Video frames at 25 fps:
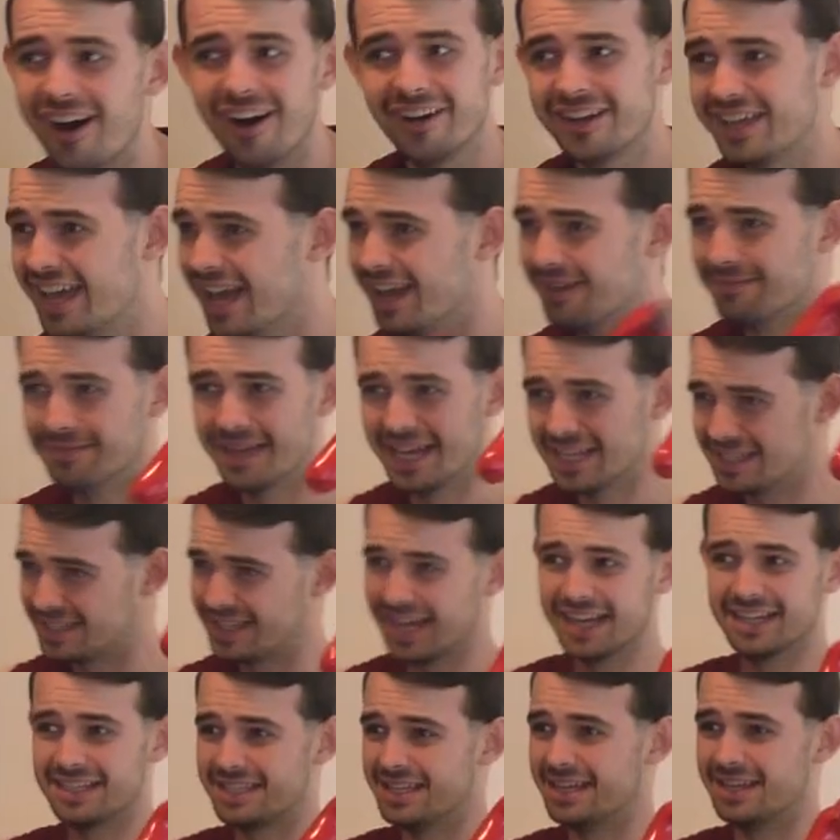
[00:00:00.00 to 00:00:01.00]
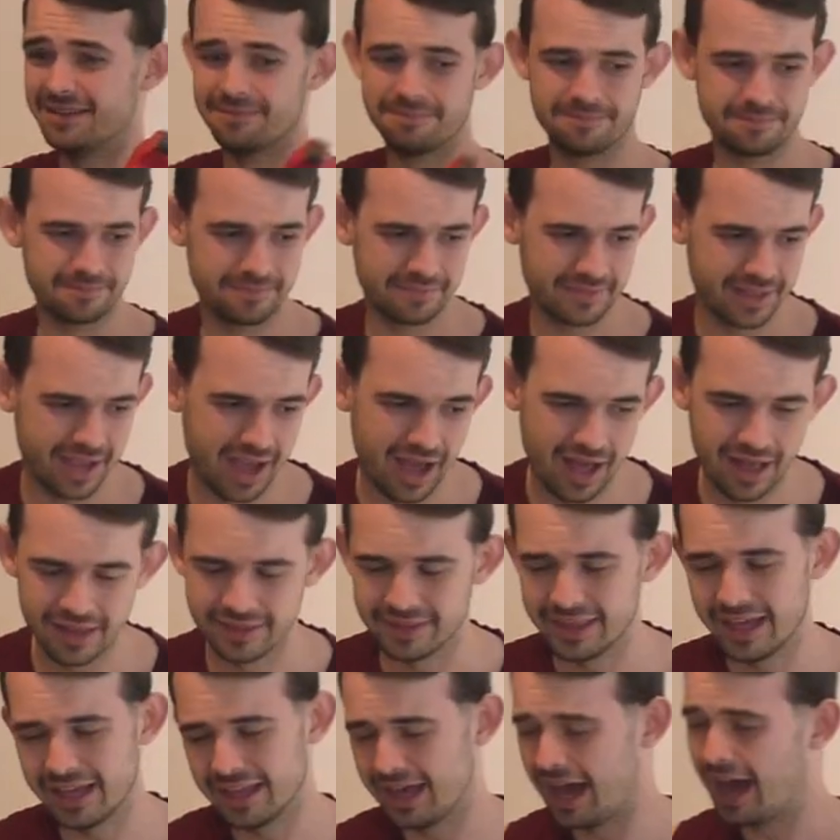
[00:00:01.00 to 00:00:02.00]
Okay, that, that's it.
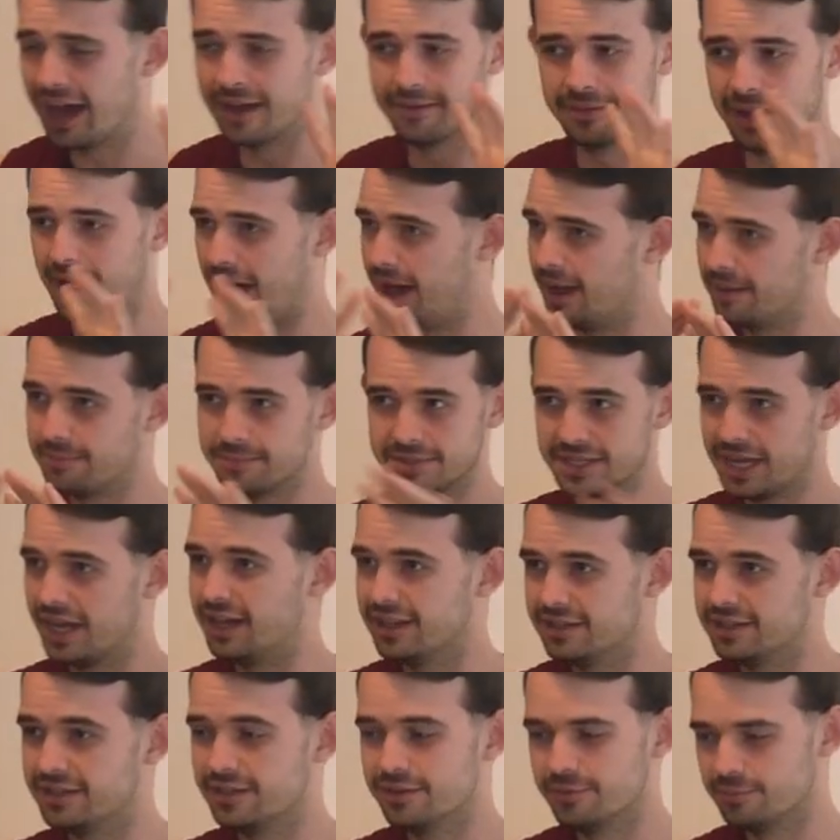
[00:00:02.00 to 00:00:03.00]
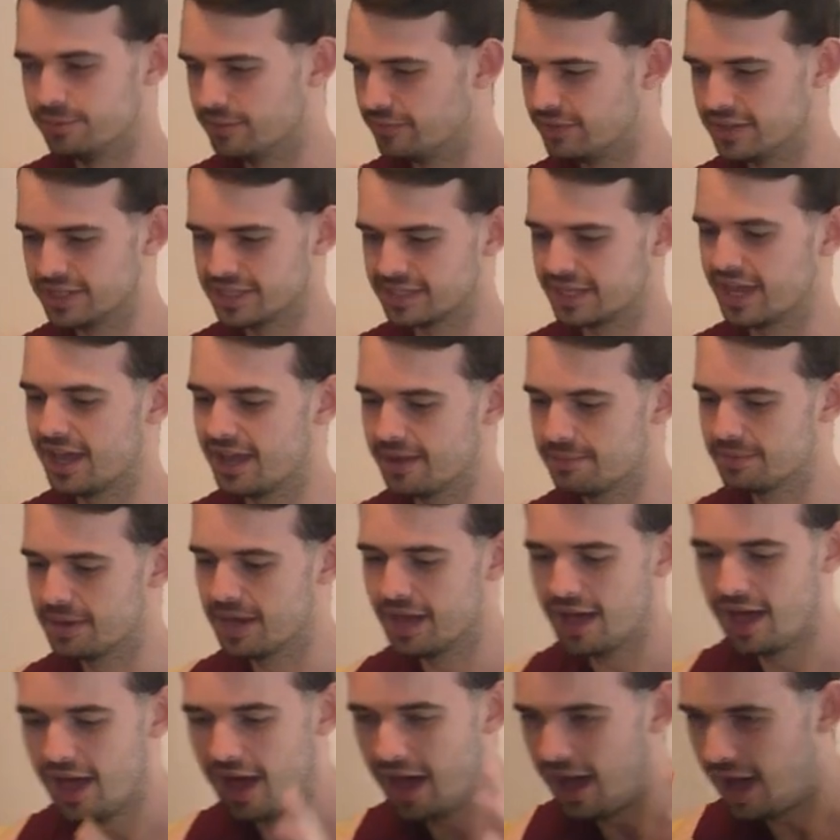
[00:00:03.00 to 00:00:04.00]
That, I, I'm done with this
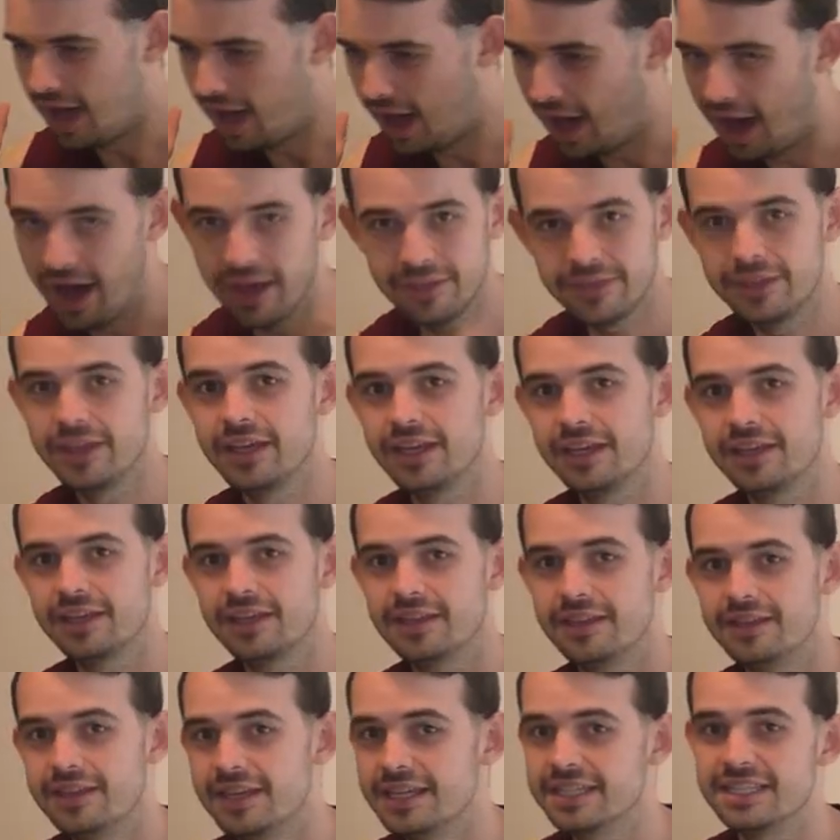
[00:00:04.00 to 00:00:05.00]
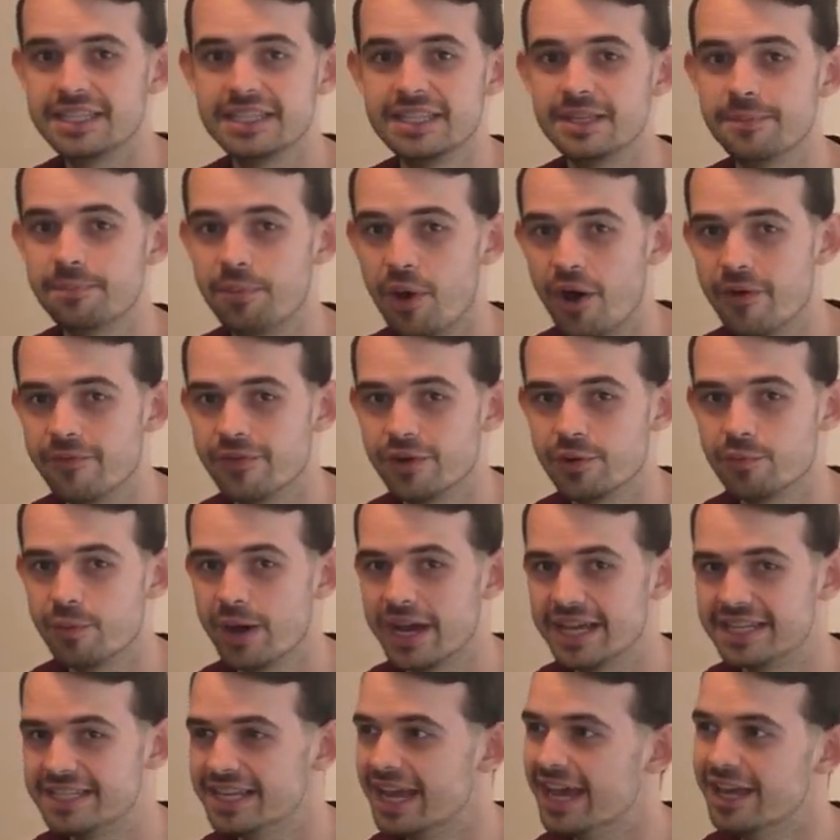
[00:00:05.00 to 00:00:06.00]
game. I think this is the perfect
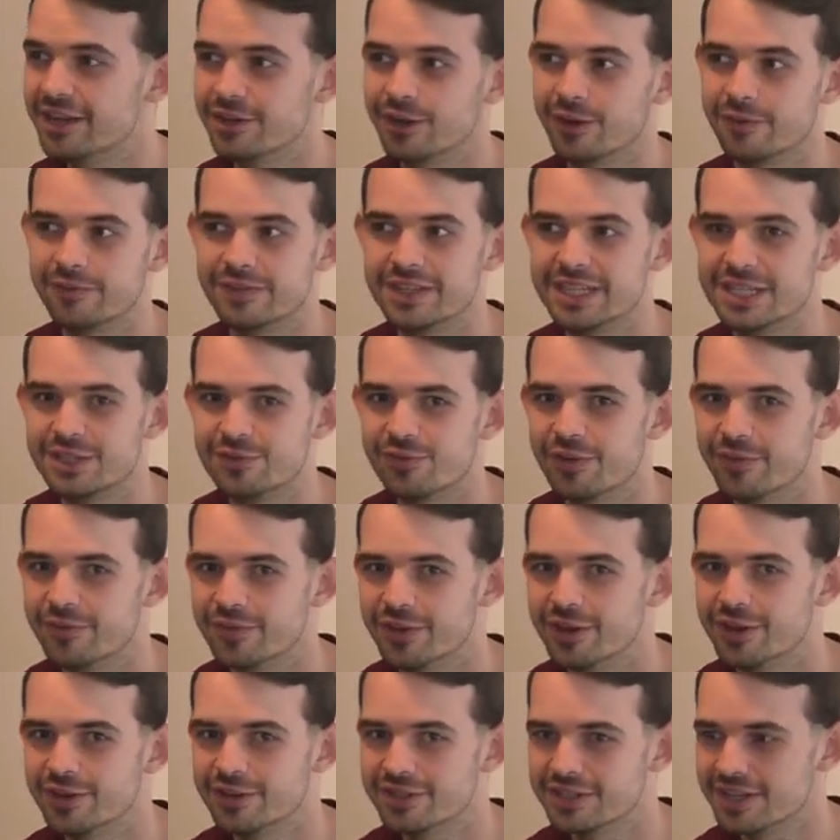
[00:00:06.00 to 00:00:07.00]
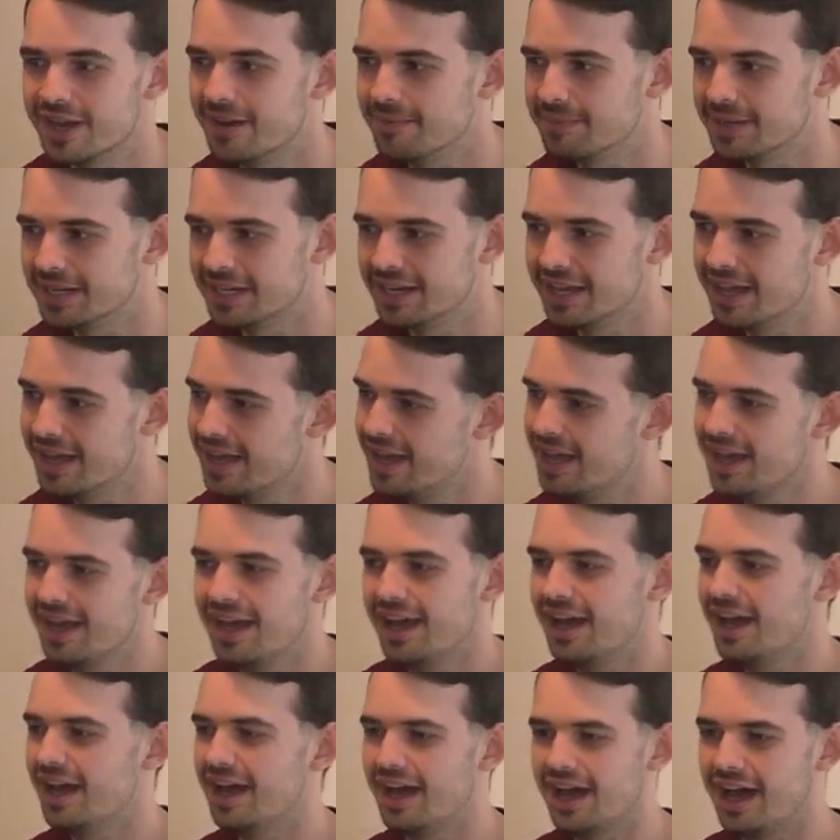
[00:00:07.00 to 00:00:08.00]
way to end off this review, so I mean,
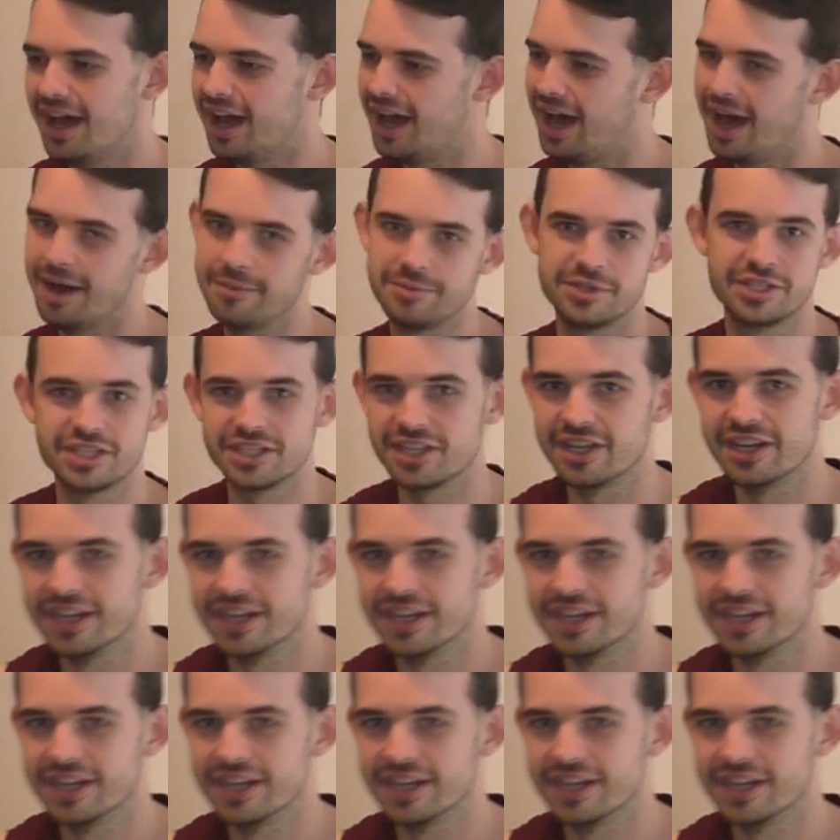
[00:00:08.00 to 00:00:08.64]
I'm just